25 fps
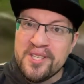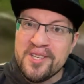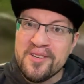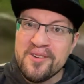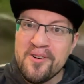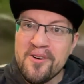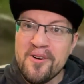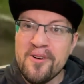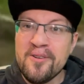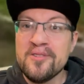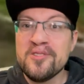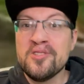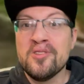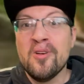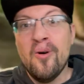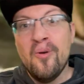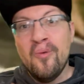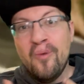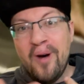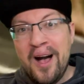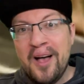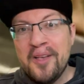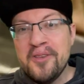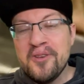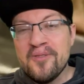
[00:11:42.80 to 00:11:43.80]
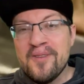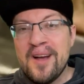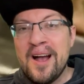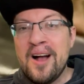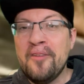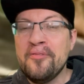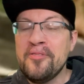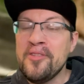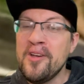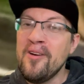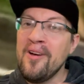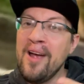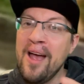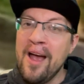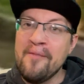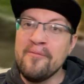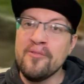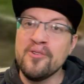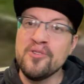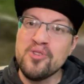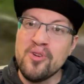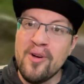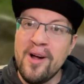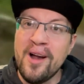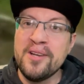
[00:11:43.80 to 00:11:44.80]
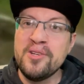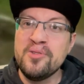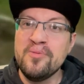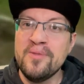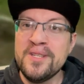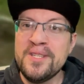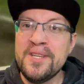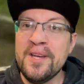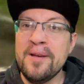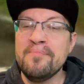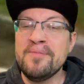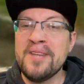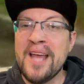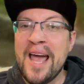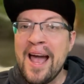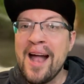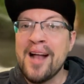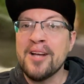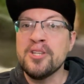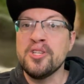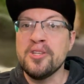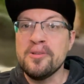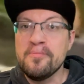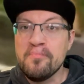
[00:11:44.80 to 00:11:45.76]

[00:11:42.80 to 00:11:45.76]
and girls, while you're out there ever trying to attempt actually